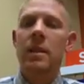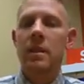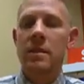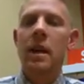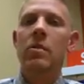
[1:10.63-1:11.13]
and
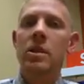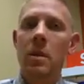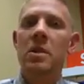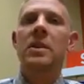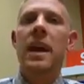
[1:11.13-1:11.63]
the seller
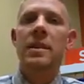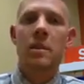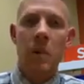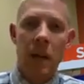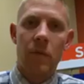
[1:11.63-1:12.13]
typically has
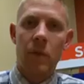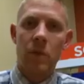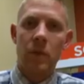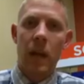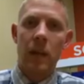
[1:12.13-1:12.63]
to pay for
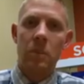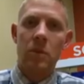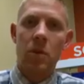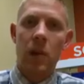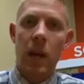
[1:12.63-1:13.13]
those
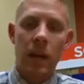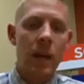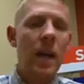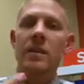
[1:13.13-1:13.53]
items, okay?